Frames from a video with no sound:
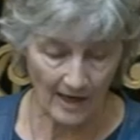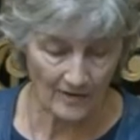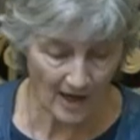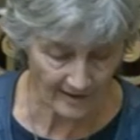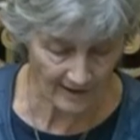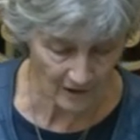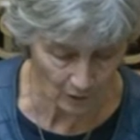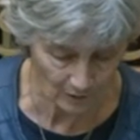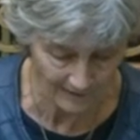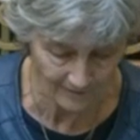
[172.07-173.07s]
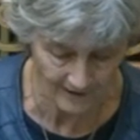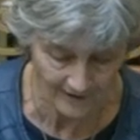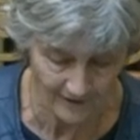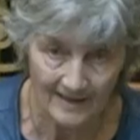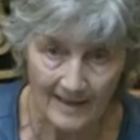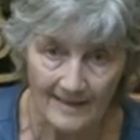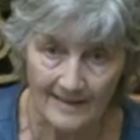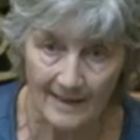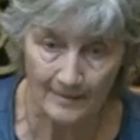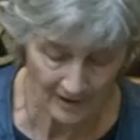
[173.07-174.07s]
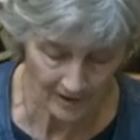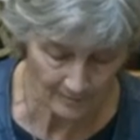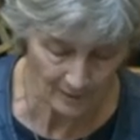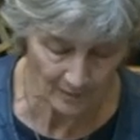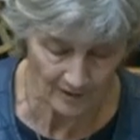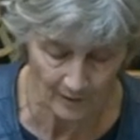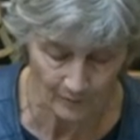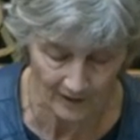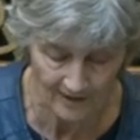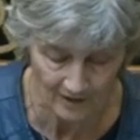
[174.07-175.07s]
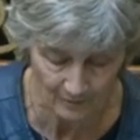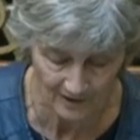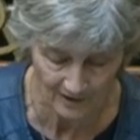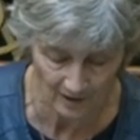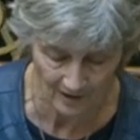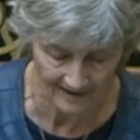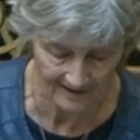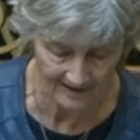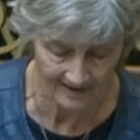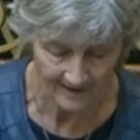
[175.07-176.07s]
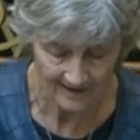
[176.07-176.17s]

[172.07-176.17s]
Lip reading: not the total figures. Simon Community, writing to us all today,